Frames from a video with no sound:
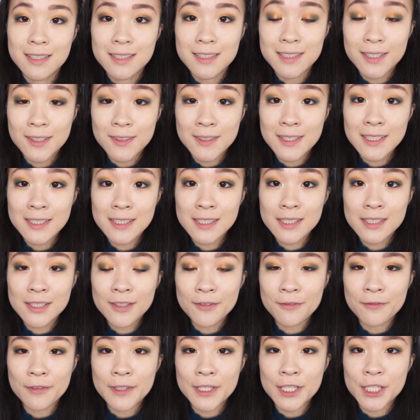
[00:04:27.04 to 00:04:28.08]
So this is the
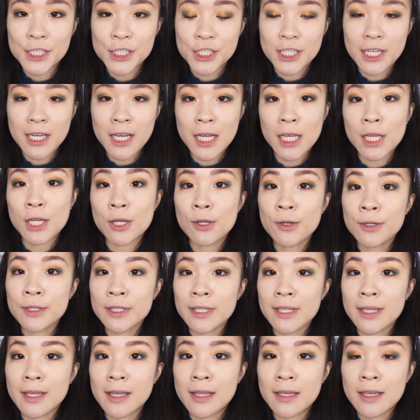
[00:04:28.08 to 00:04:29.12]
finished eye look,
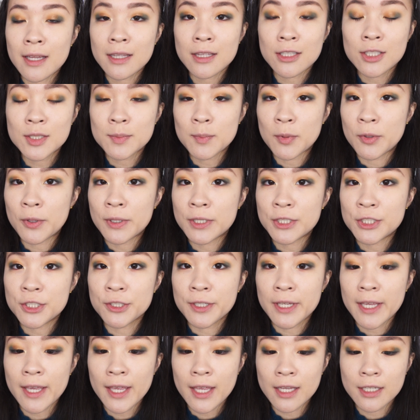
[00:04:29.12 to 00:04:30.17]
and at this point you
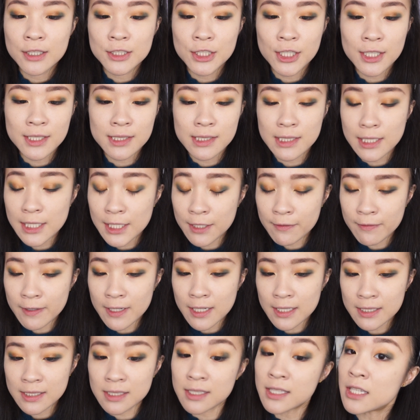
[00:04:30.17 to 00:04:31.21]
can just leave it
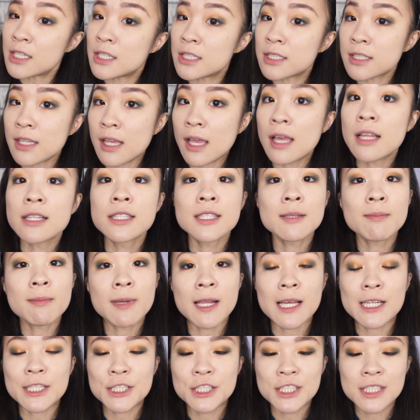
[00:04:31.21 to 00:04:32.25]
as this, add some
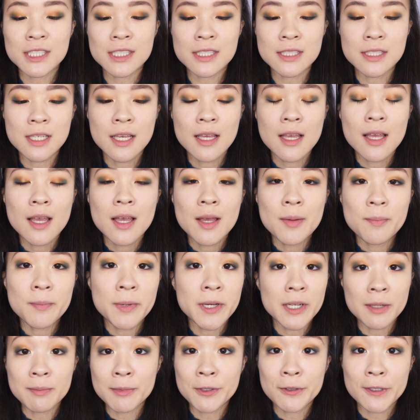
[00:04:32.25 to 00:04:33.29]
lashes,
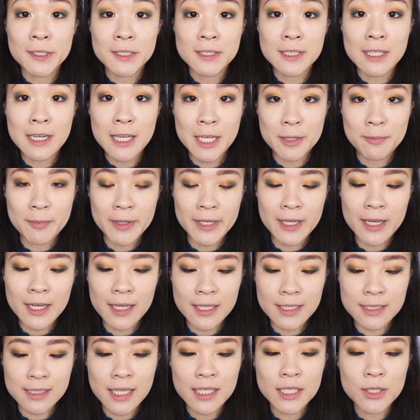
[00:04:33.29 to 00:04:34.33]
but I'm going to line my
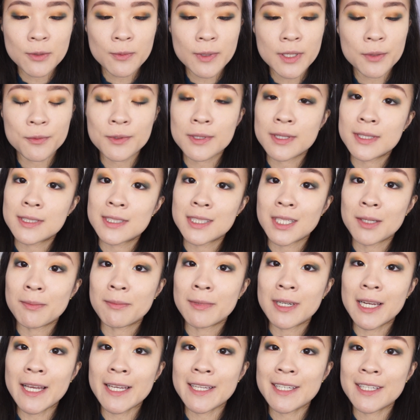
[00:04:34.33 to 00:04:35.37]
eyes anyway with some
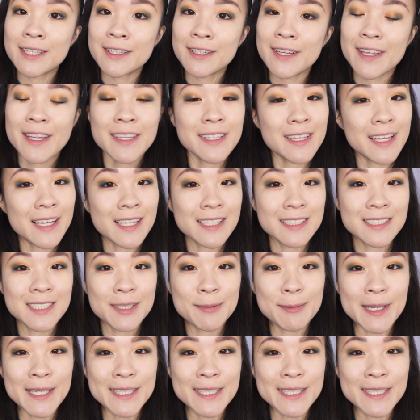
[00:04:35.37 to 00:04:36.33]
liner and add some